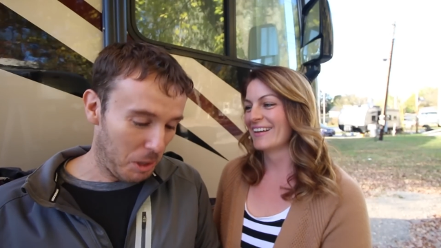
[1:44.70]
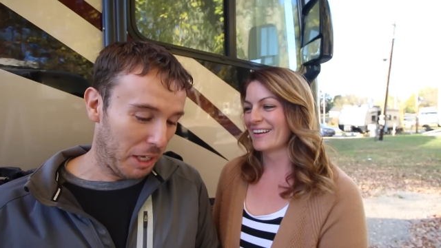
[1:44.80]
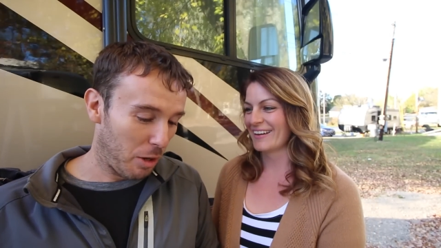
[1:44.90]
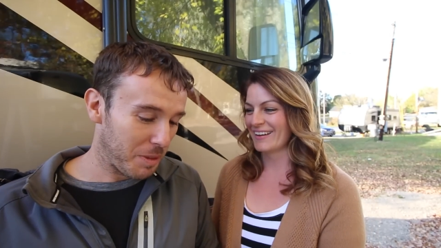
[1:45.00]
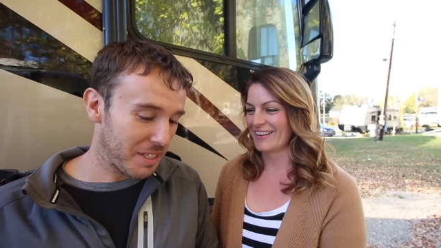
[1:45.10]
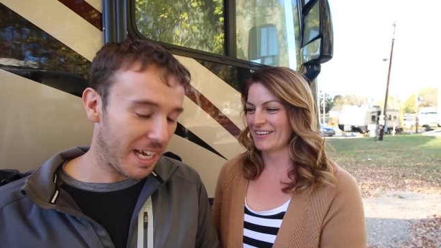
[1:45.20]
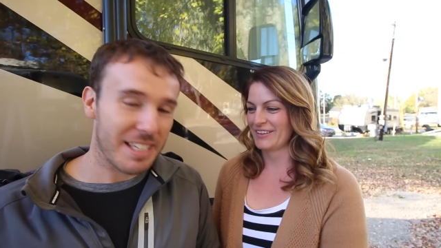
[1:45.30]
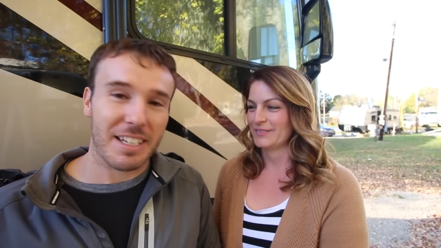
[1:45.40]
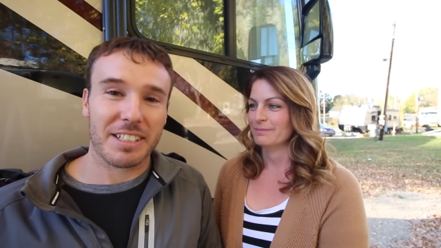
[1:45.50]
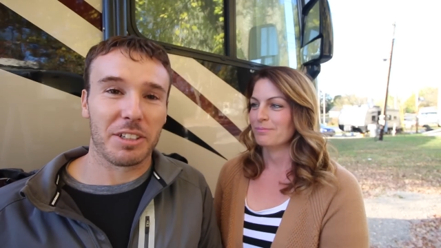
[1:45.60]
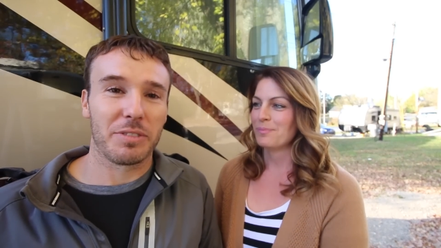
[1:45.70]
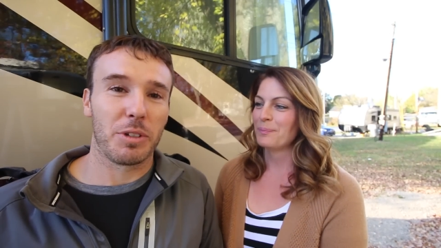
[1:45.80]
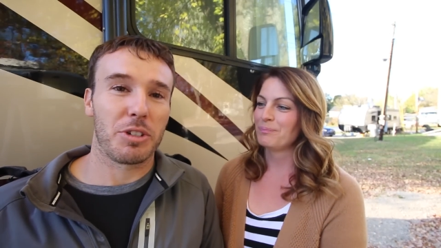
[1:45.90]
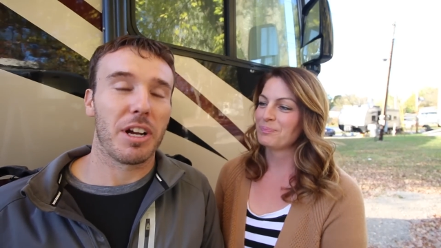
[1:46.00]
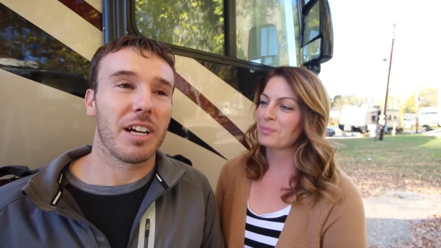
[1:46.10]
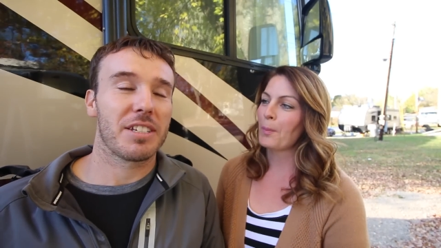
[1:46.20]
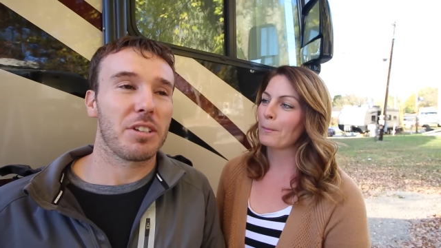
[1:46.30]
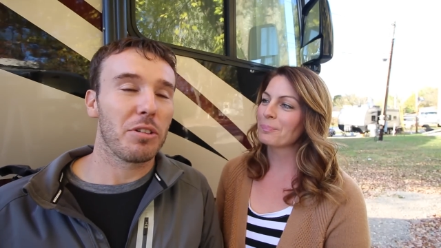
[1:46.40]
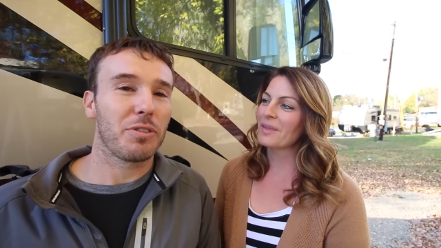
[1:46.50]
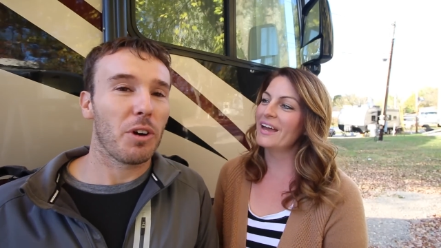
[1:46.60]
Speaker 1: really hope this guy's not telling the future. Uh,
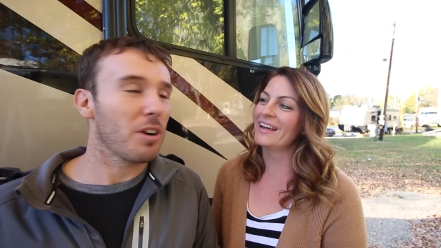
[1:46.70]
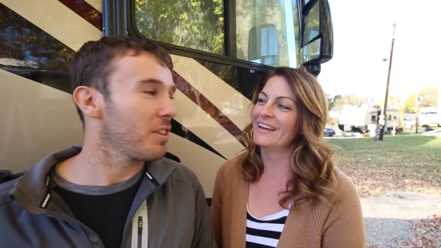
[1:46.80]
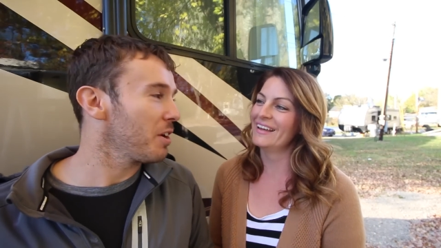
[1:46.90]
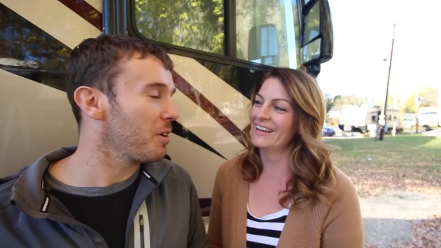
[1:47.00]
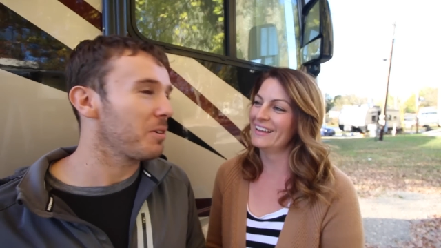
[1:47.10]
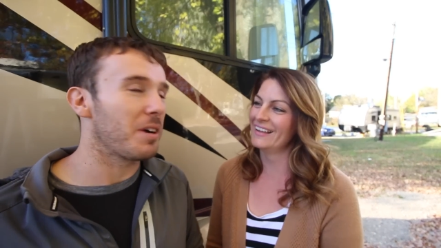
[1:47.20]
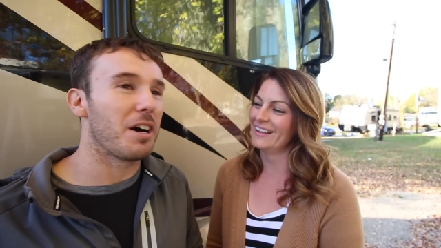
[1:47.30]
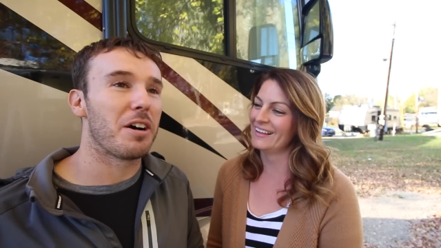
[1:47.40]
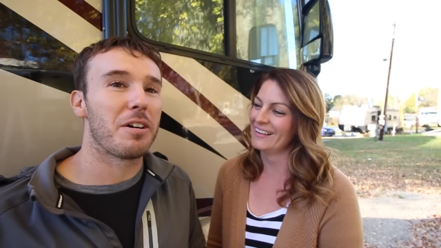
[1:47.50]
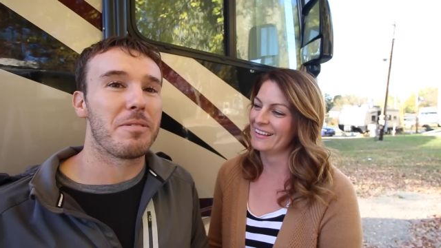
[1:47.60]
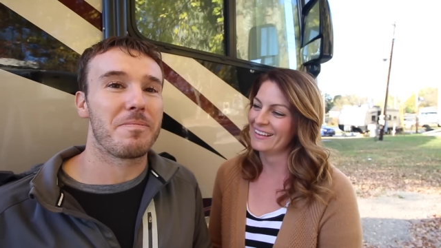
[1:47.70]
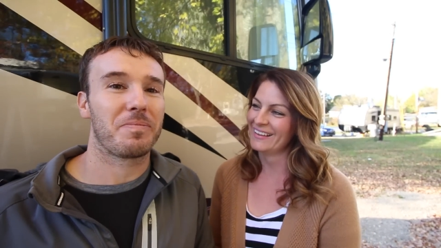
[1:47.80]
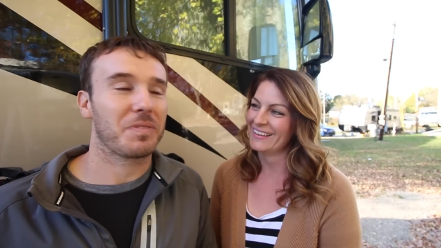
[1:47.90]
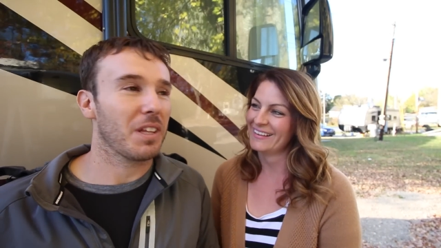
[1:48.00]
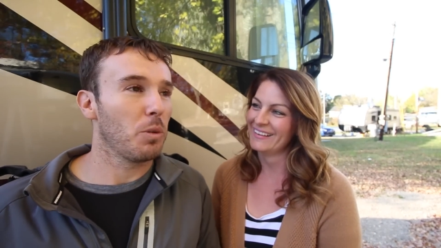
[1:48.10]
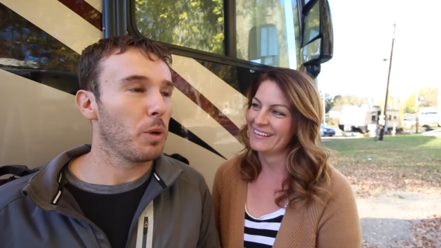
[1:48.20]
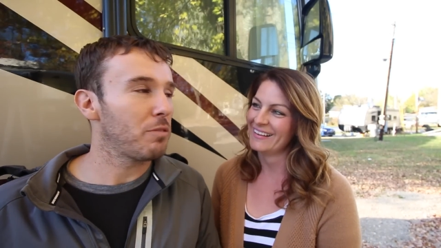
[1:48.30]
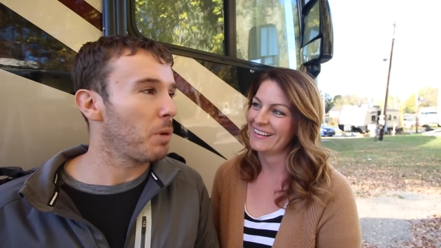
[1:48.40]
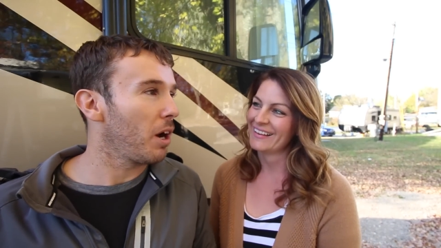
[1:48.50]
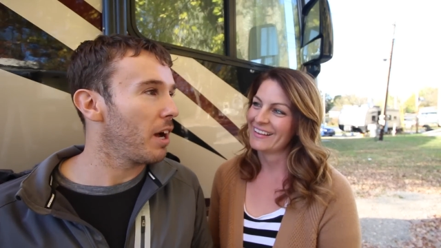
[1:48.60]
so far, though, um,
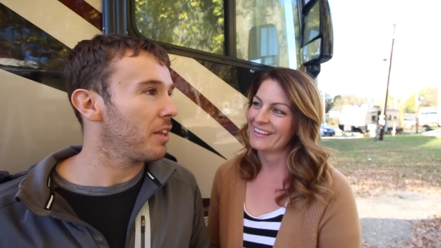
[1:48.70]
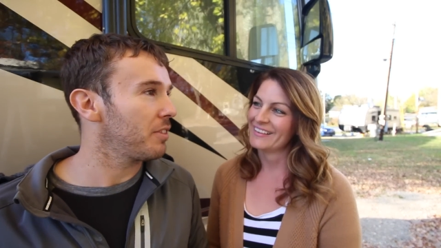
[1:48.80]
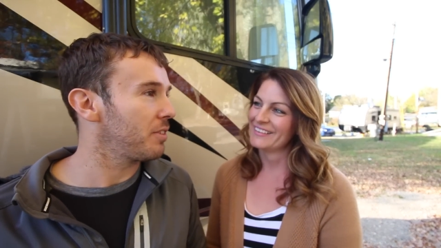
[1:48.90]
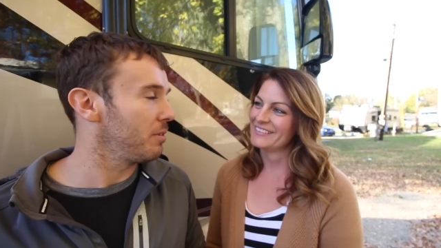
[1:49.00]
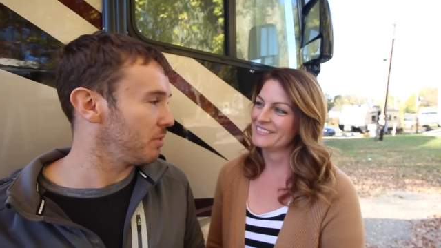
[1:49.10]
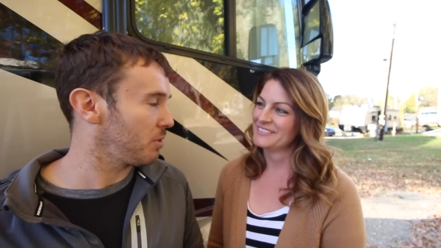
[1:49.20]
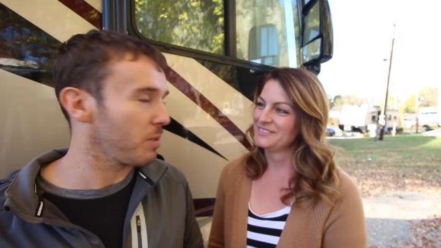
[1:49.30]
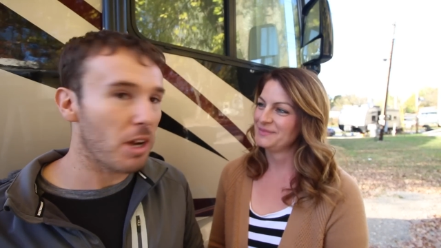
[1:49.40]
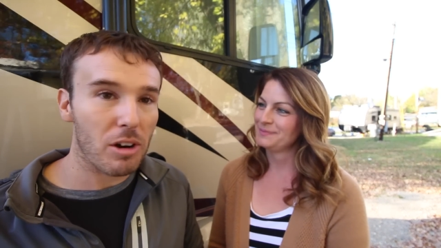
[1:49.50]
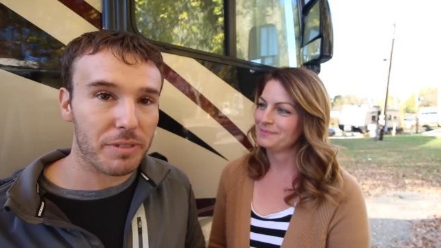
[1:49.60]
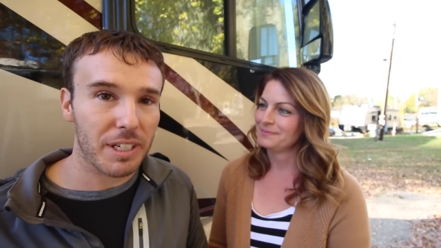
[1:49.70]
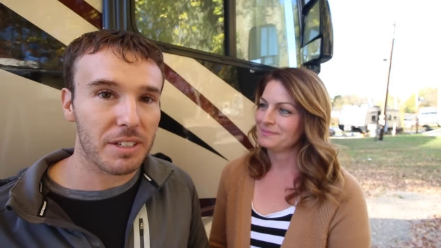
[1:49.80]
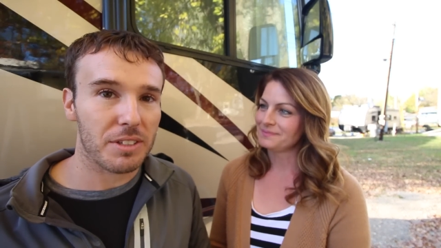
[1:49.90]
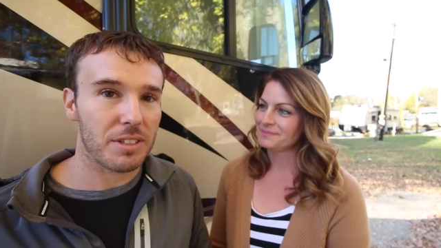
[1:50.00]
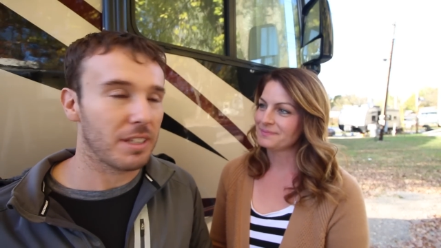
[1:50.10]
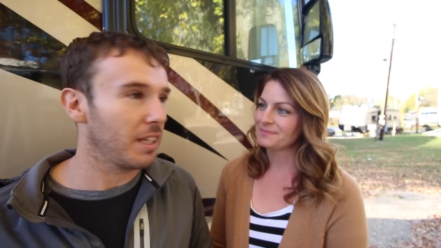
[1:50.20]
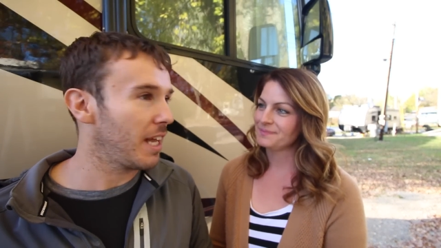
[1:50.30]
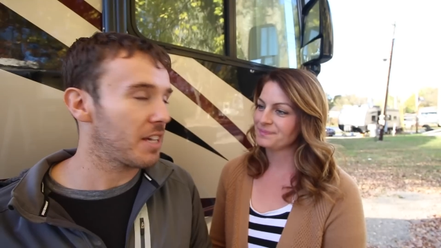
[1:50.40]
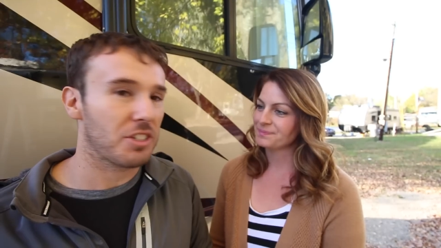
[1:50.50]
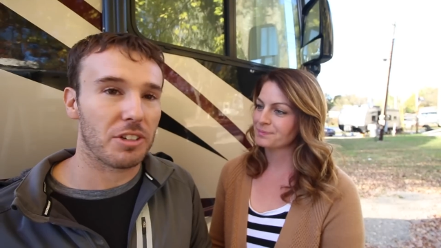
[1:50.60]
we've bought three RVs in the
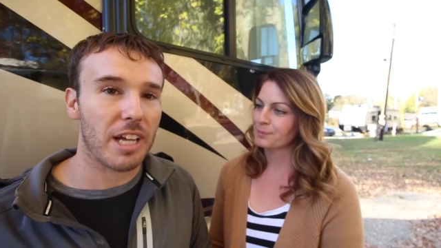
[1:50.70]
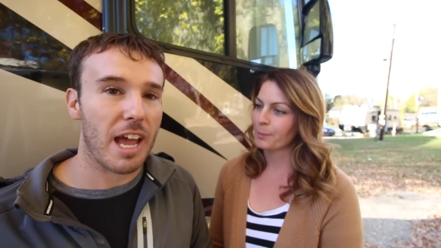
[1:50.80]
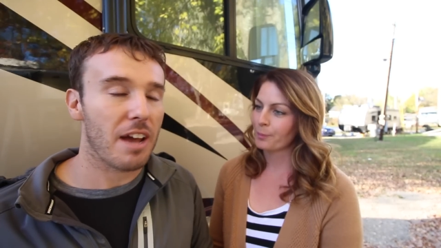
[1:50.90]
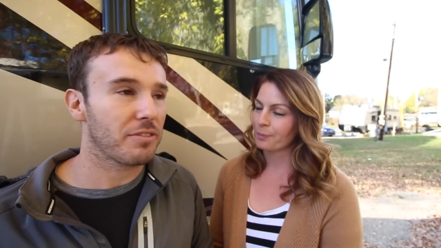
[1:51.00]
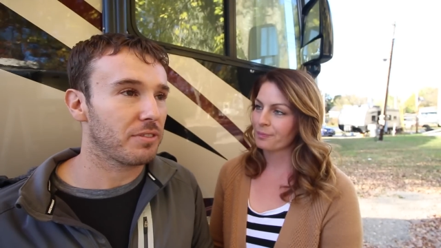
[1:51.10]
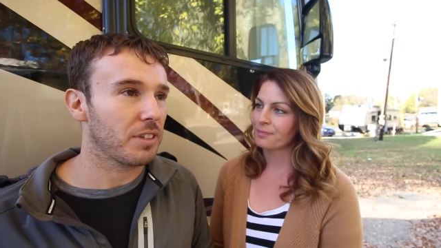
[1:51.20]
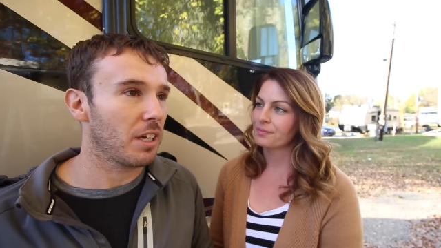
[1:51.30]
last year and a half.